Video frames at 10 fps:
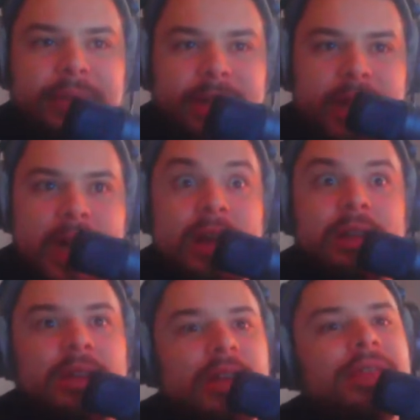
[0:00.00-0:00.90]
Yeah,
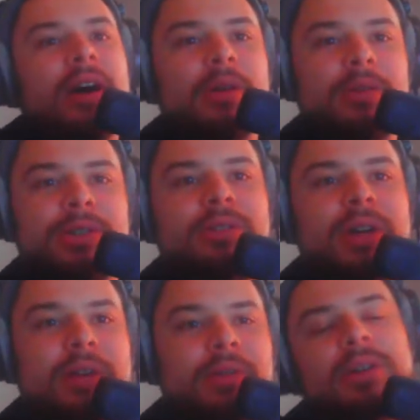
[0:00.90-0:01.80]
I thought it was the
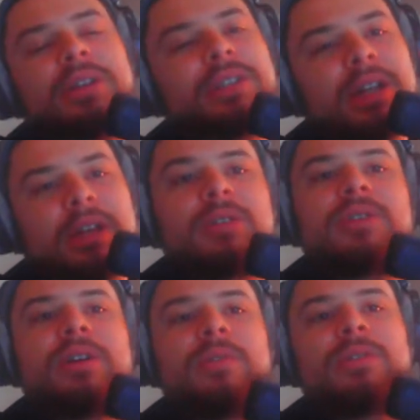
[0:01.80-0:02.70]
driver. It's not the
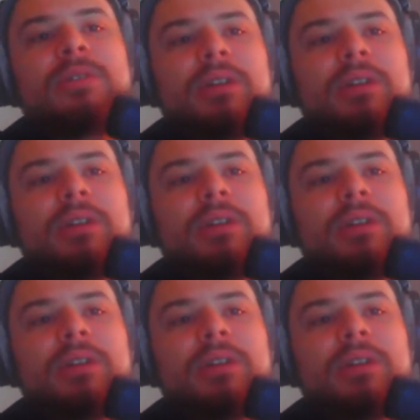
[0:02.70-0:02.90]
driver.